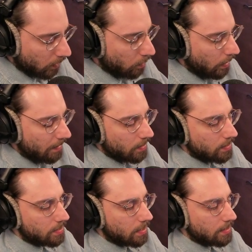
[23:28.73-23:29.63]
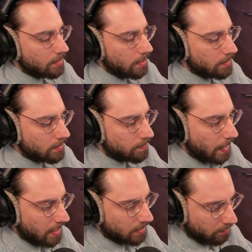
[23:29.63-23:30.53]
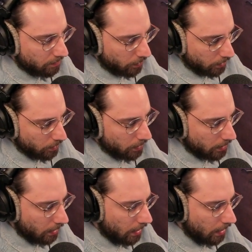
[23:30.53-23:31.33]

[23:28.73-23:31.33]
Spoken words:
whatever is passing for your